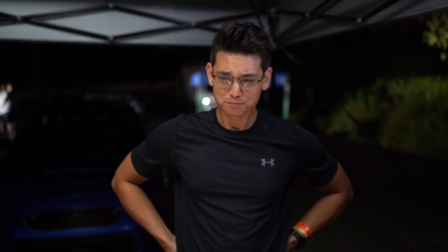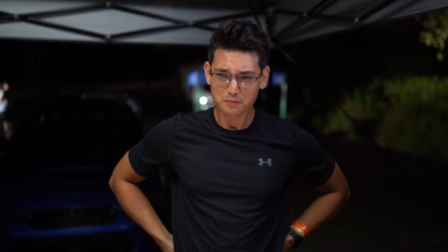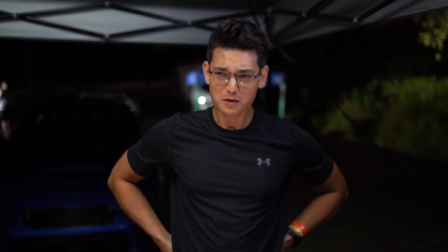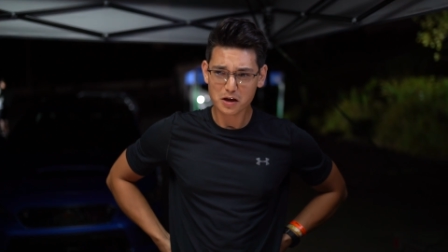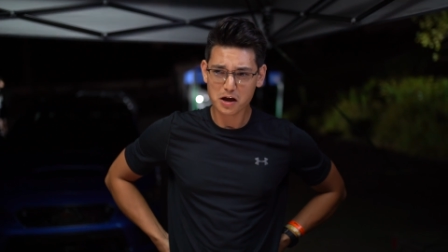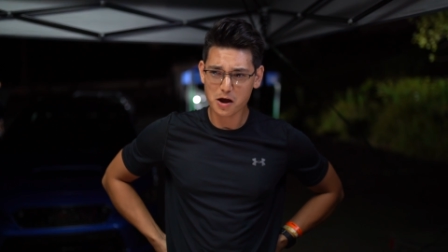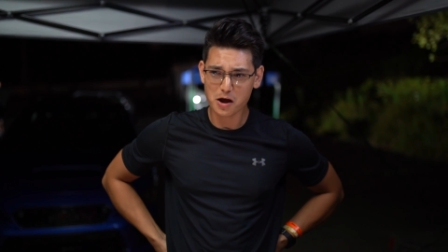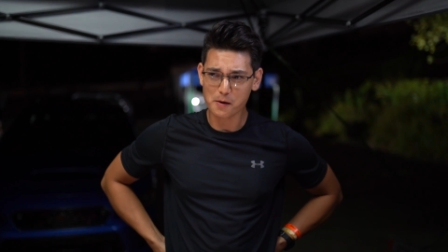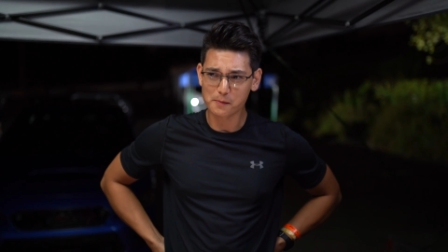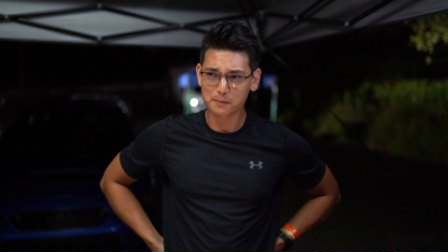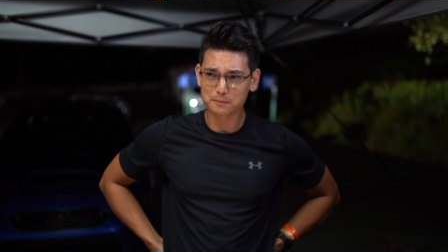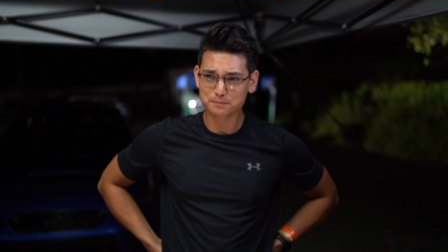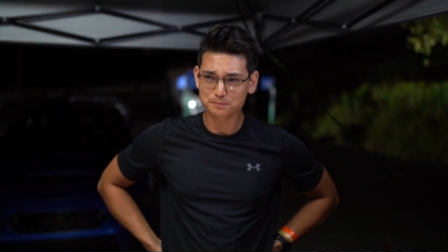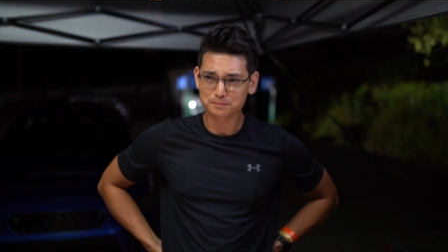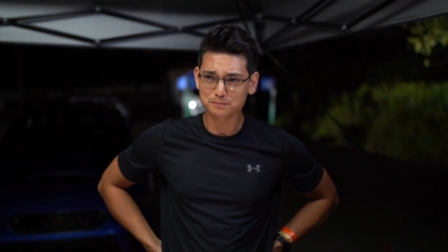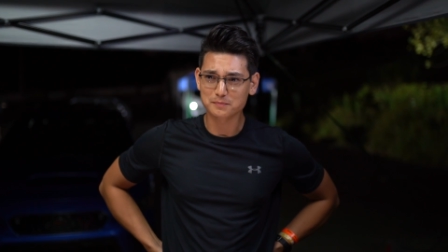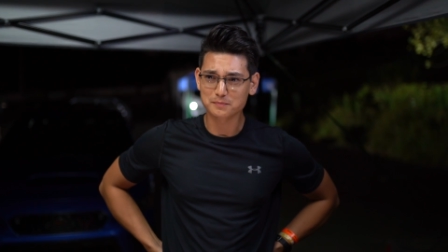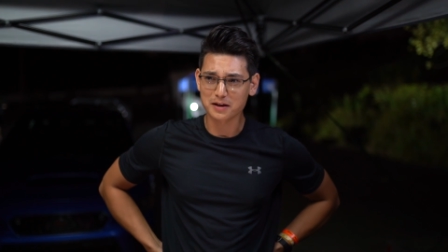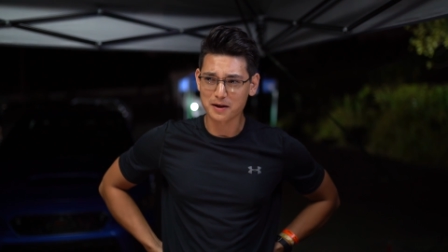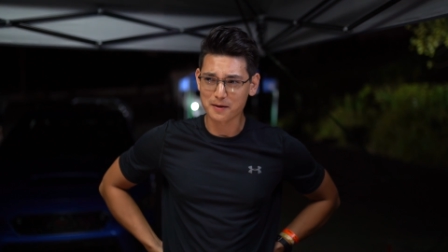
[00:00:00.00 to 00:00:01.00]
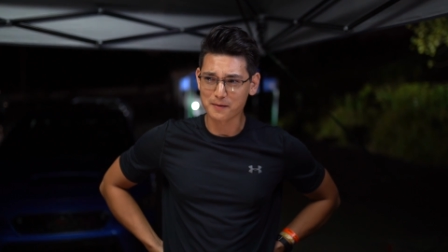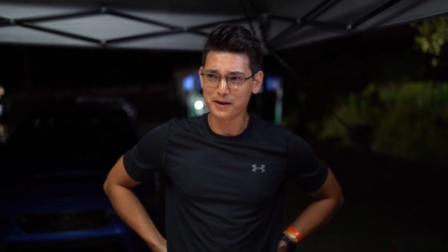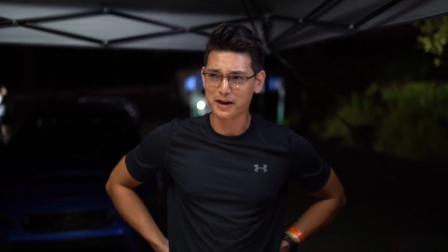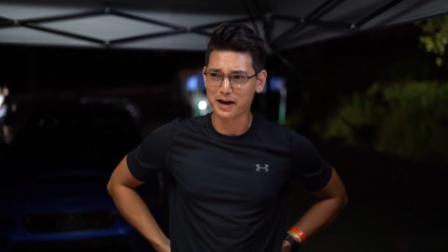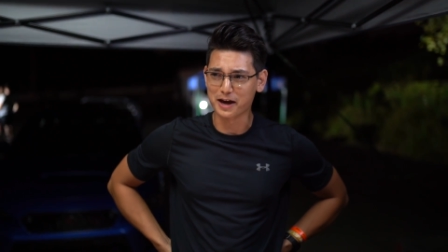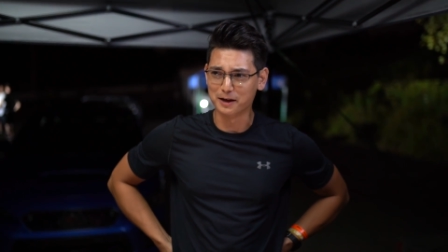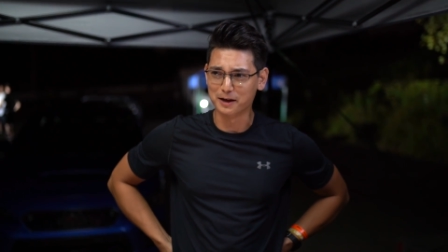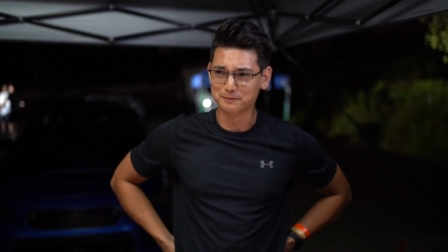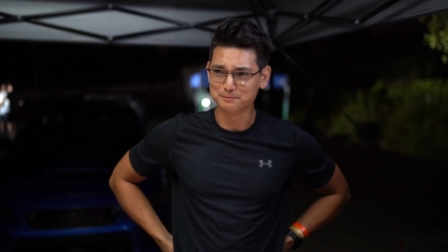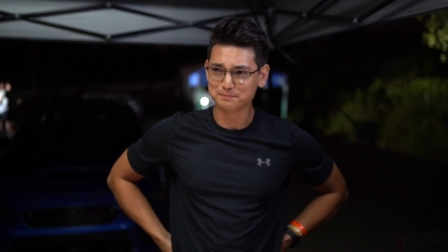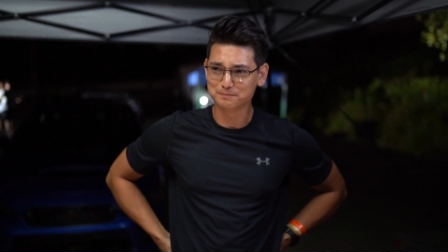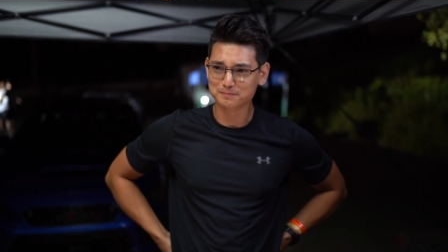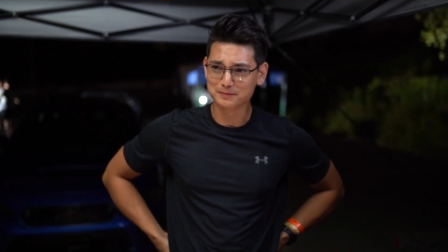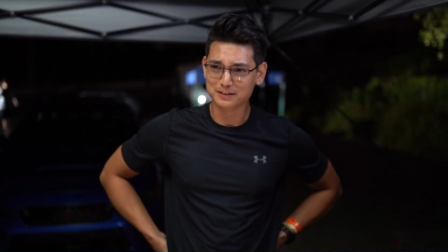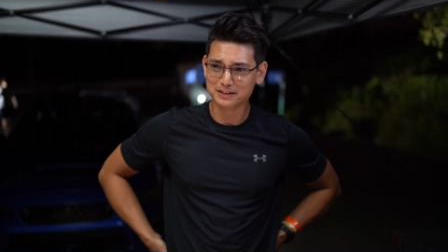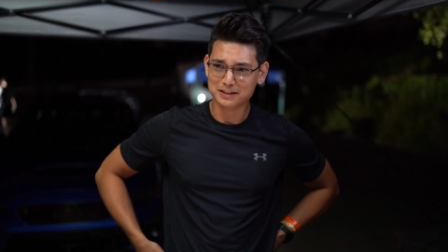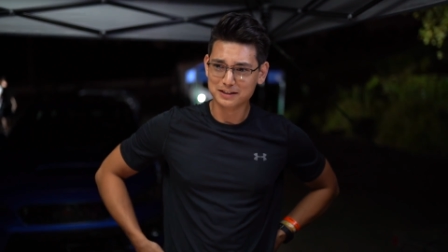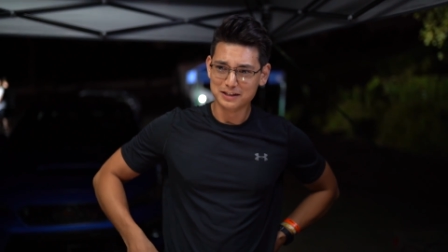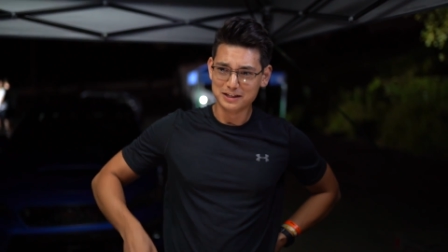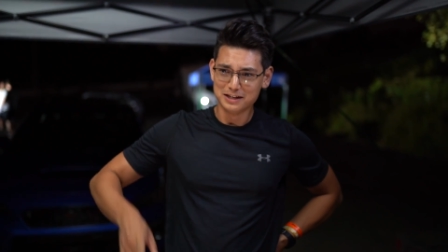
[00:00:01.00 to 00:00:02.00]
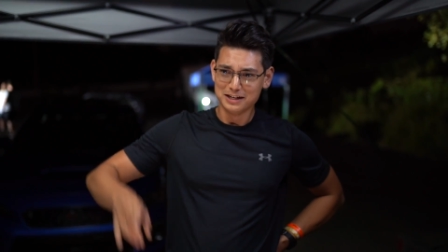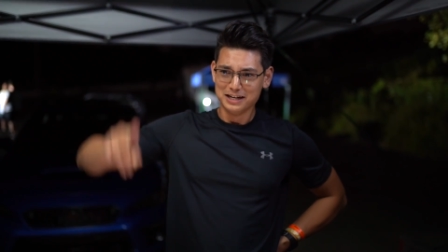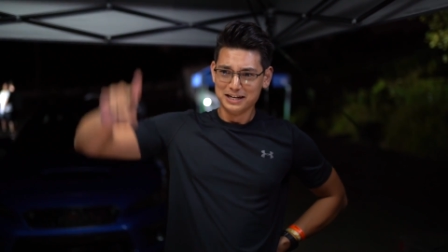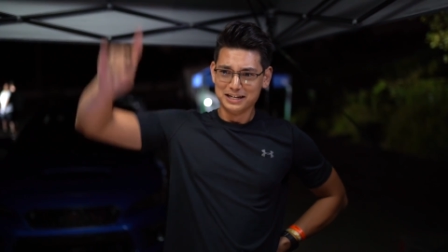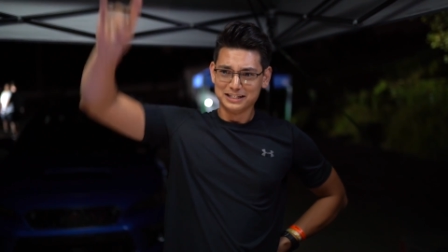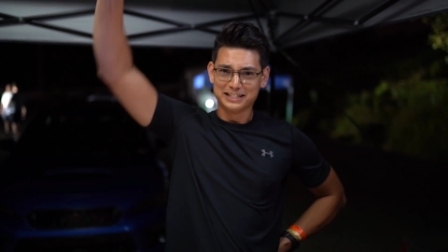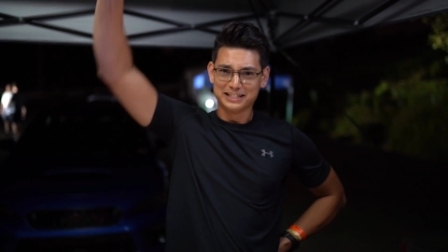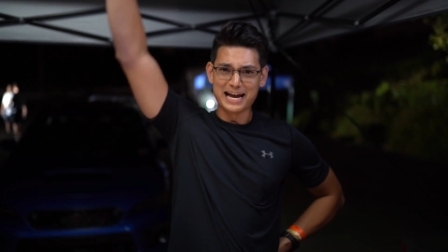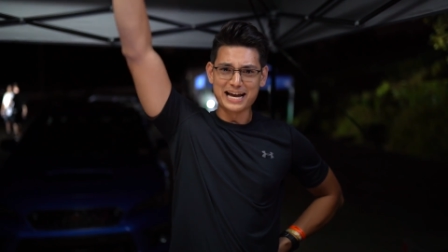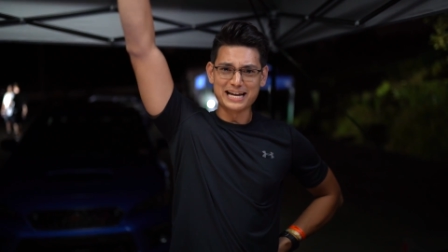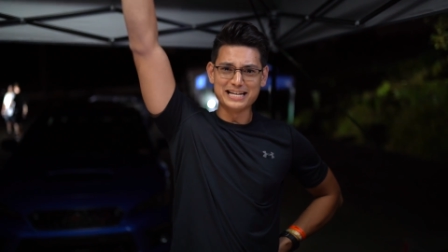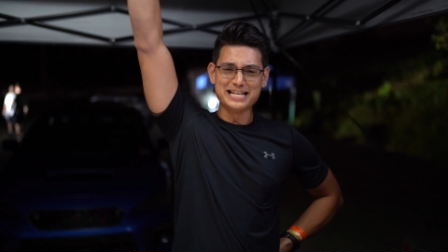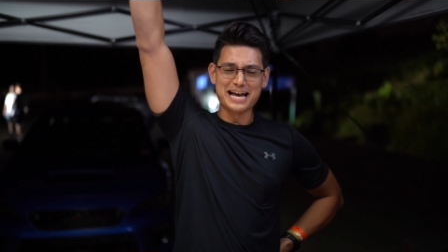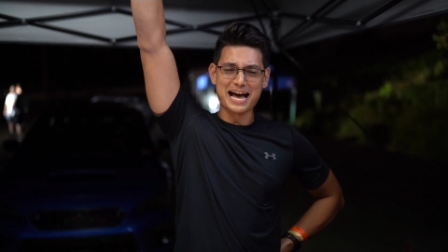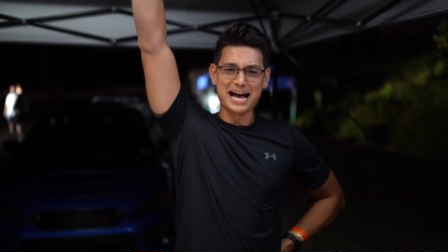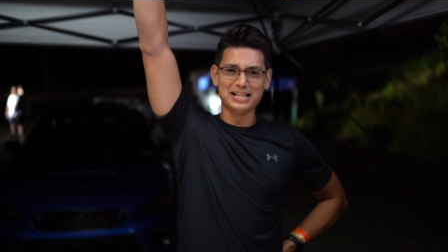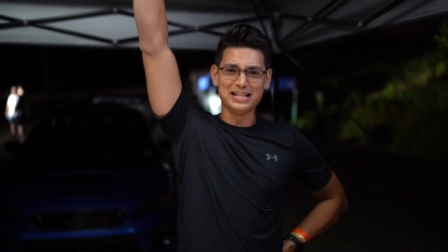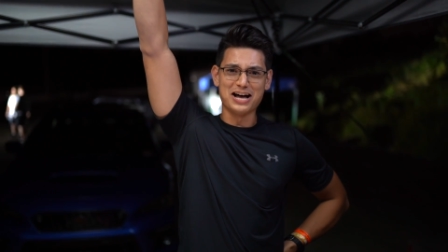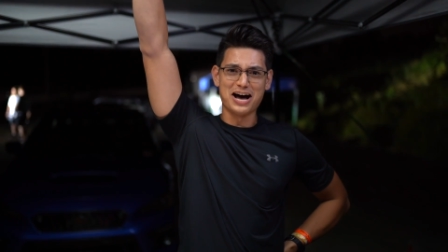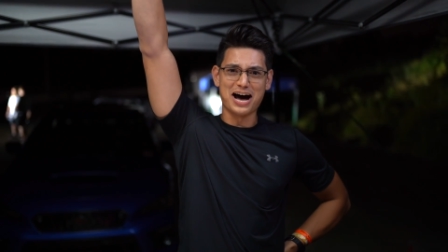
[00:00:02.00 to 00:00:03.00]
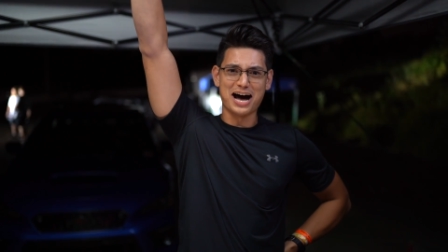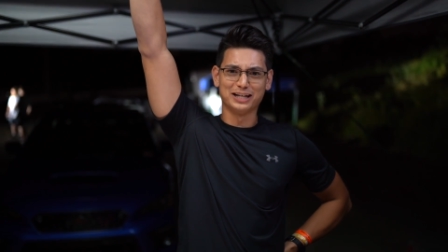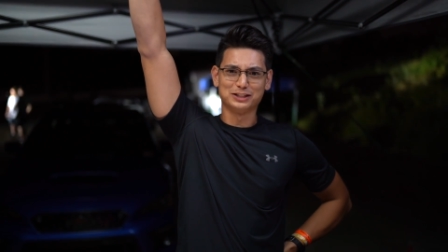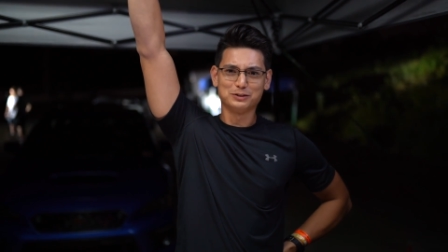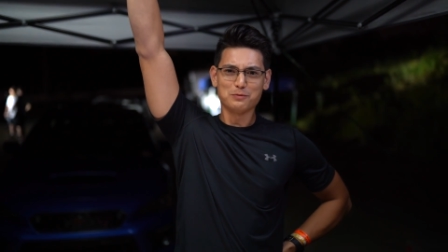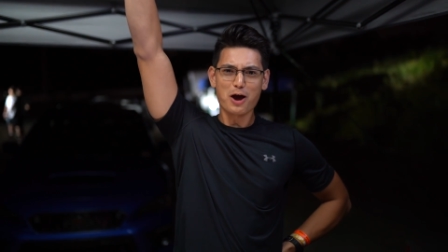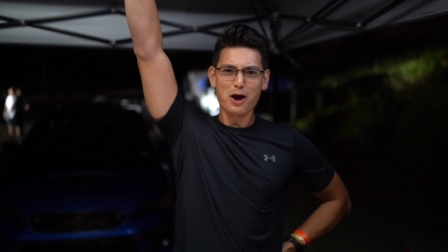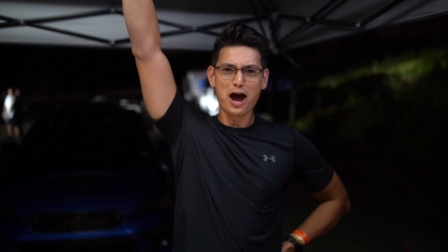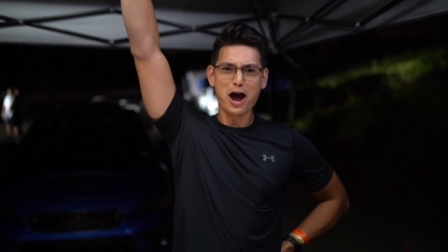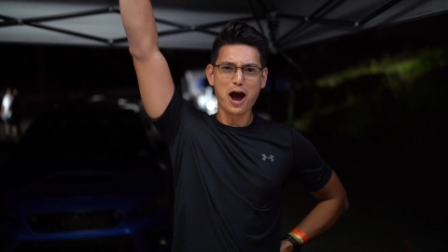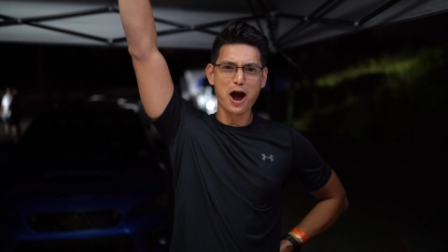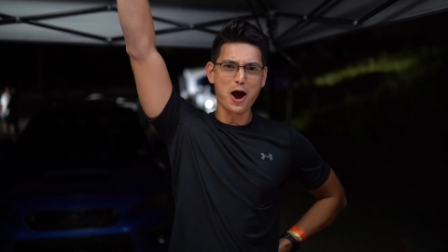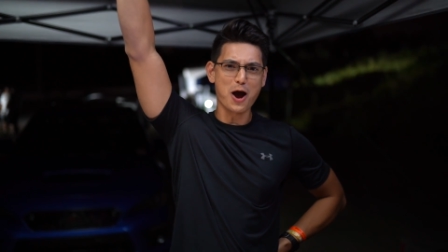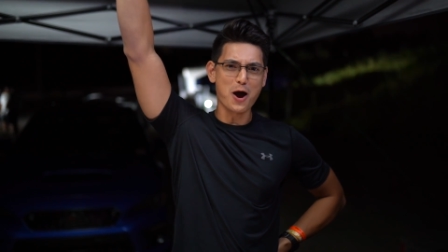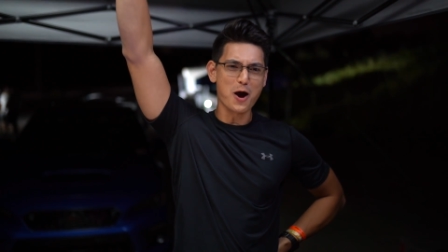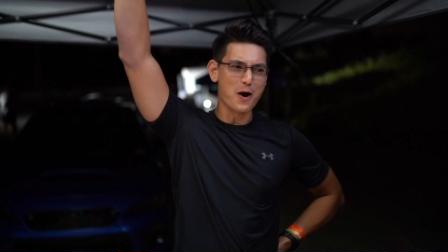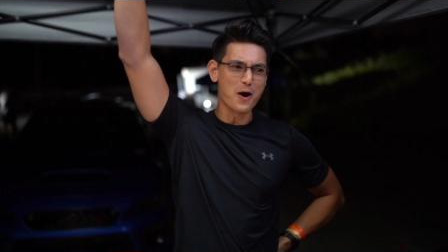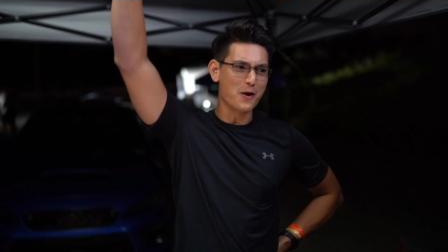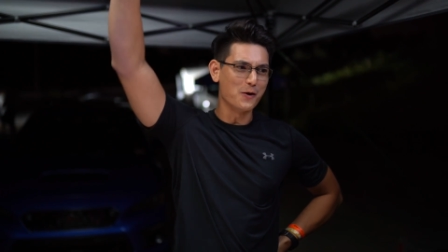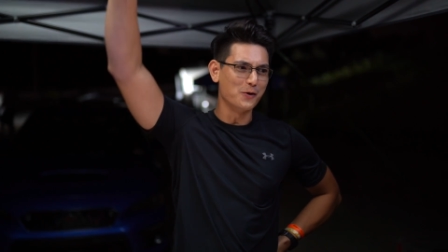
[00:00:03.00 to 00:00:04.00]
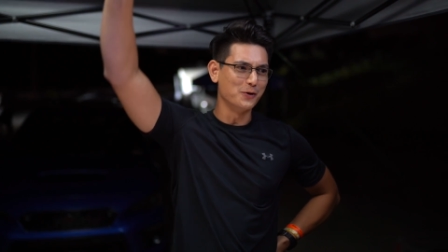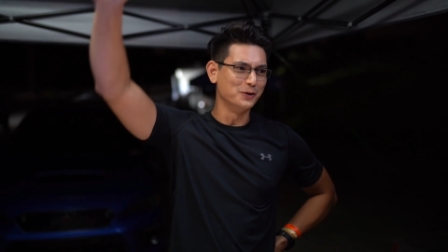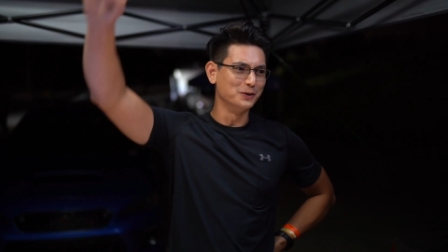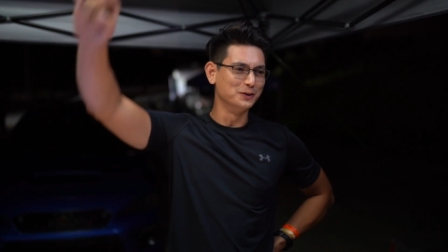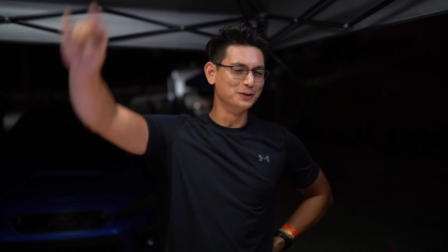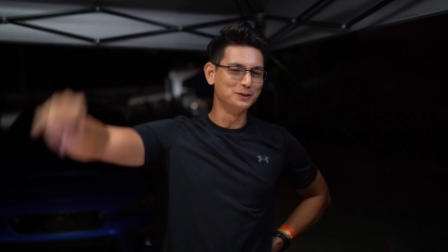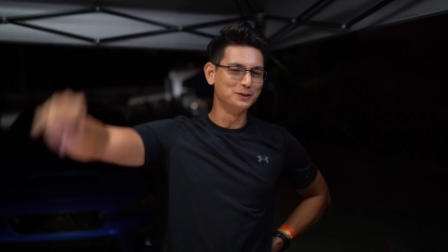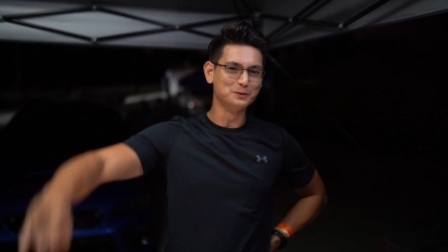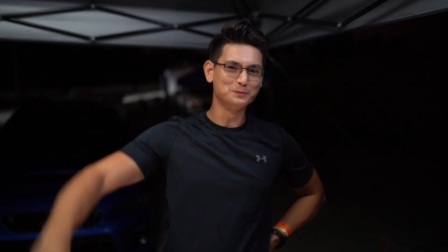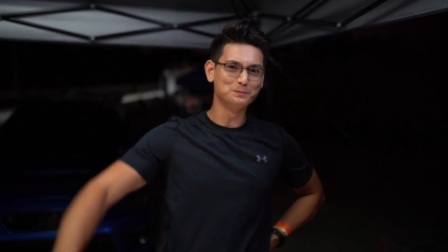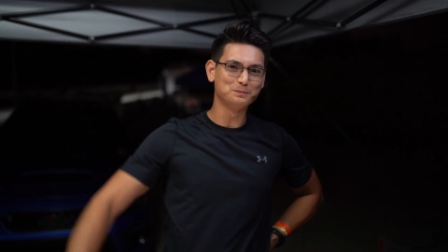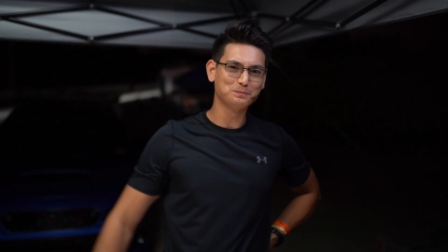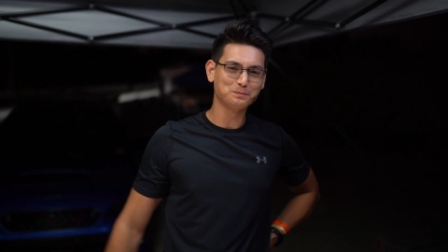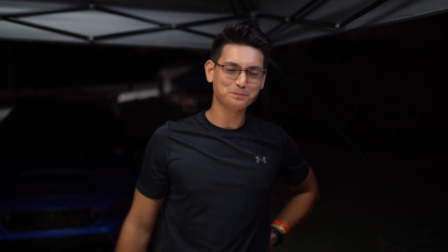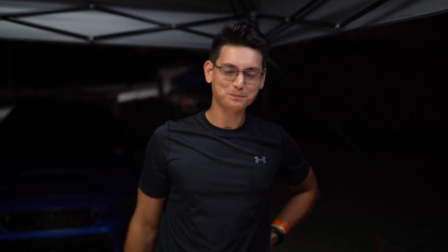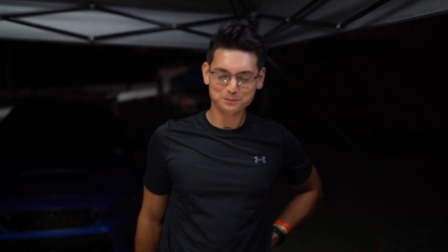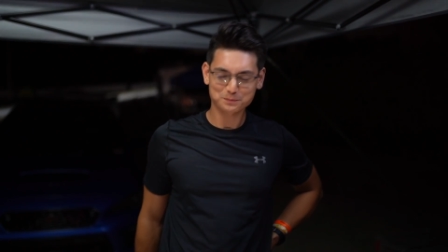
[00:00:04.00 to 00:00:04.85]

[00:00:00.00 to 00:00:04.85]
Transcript: Good job, Thomas. Yeah. Taking that loss. Woo!